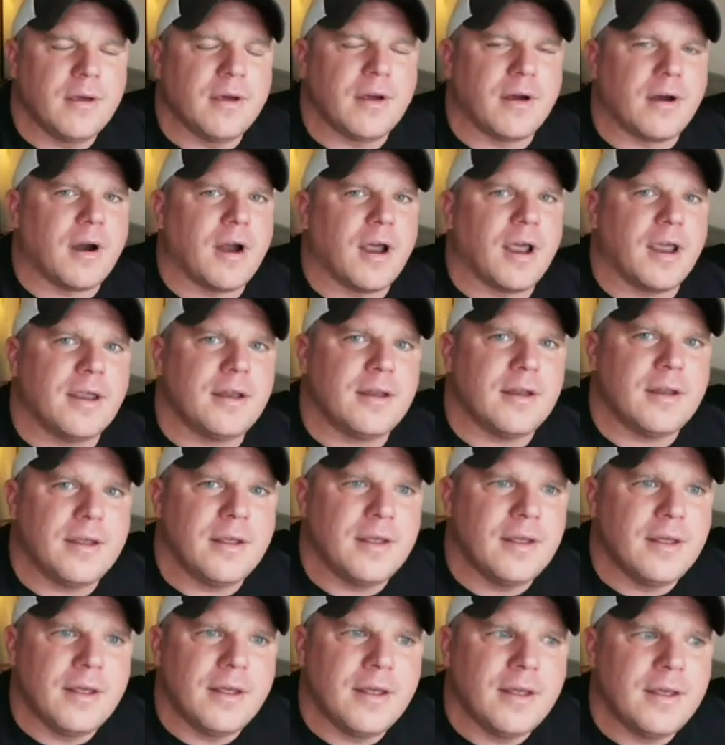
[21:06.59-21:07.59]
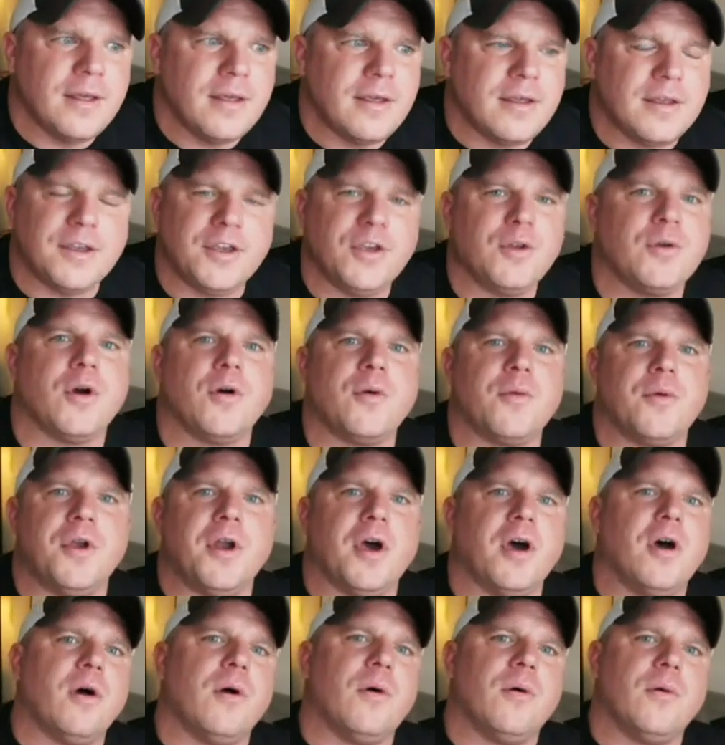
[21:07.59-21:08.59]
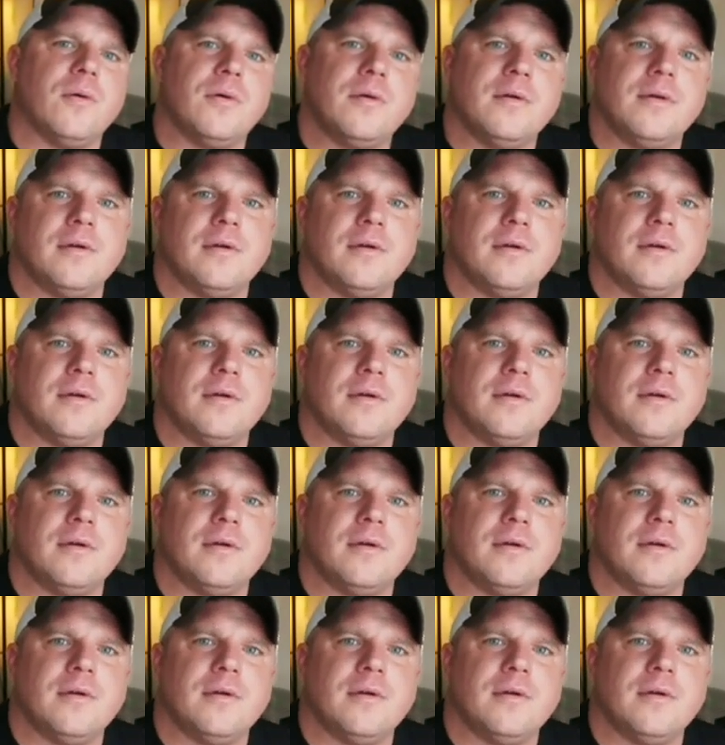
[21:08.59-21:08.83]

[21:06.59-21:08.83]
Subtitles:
All right. You don't know.